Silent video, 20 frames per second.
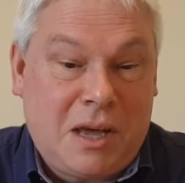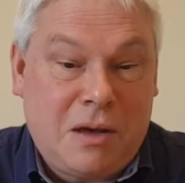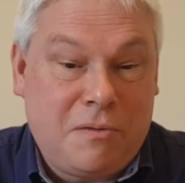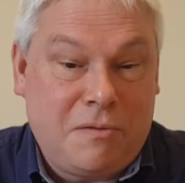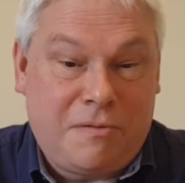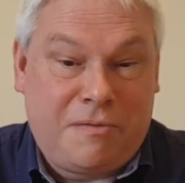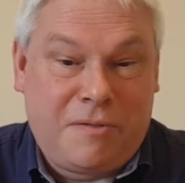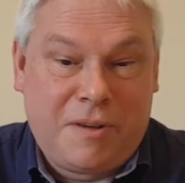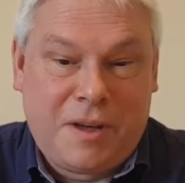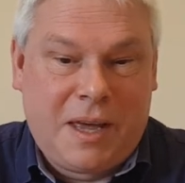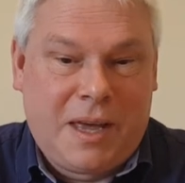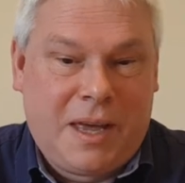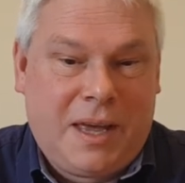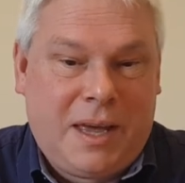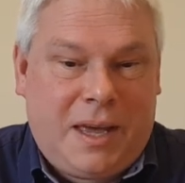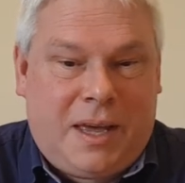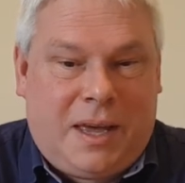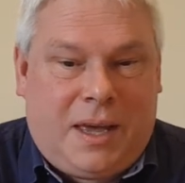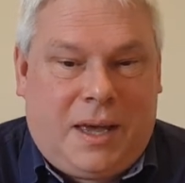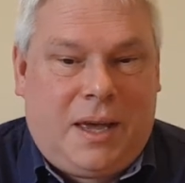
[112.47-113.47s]
of
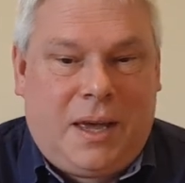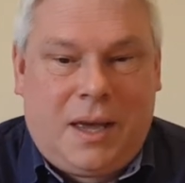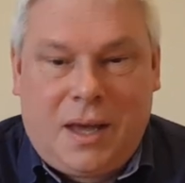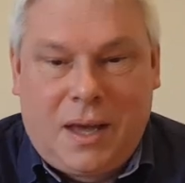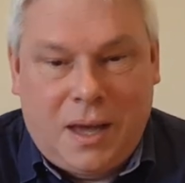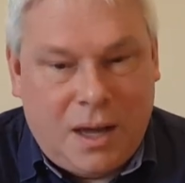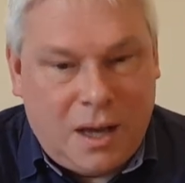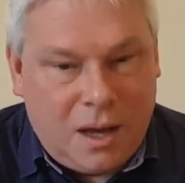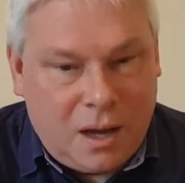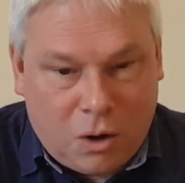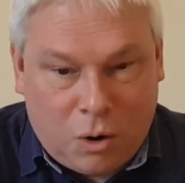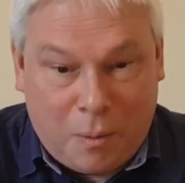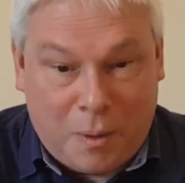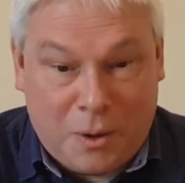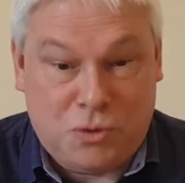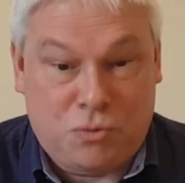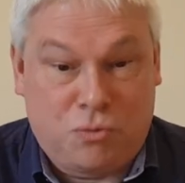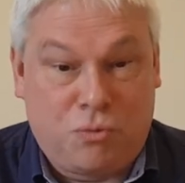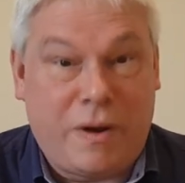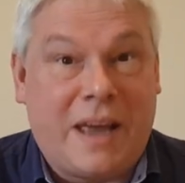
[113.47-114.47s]

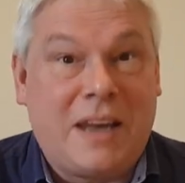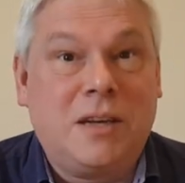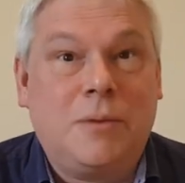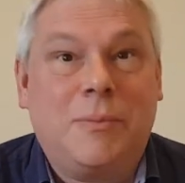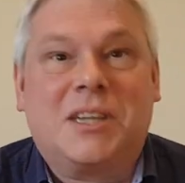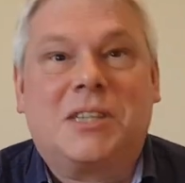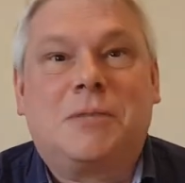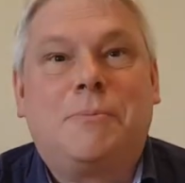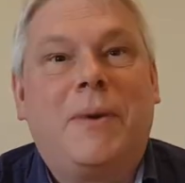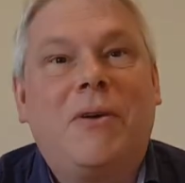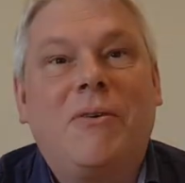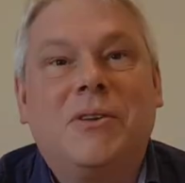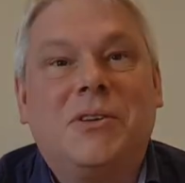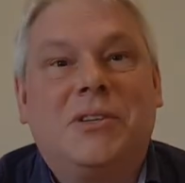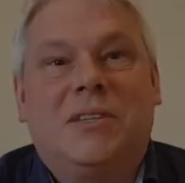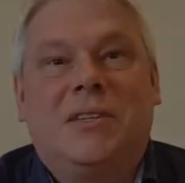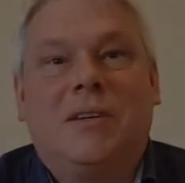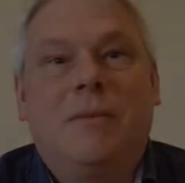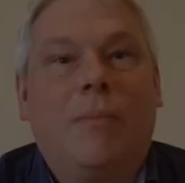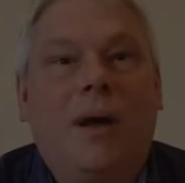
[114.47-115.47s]
almost random
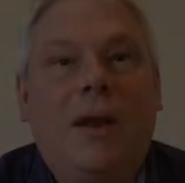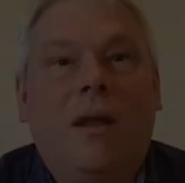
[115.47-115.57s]
experiences in my